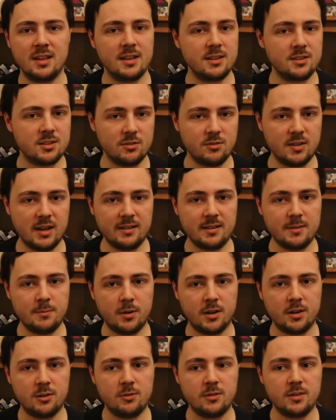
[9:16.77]
surrounded
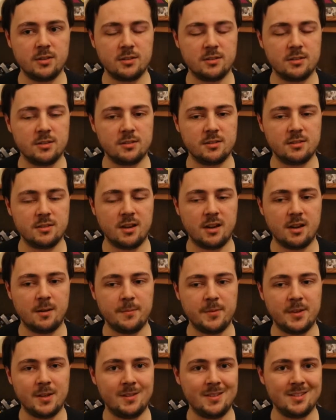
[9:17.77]
by all this you know,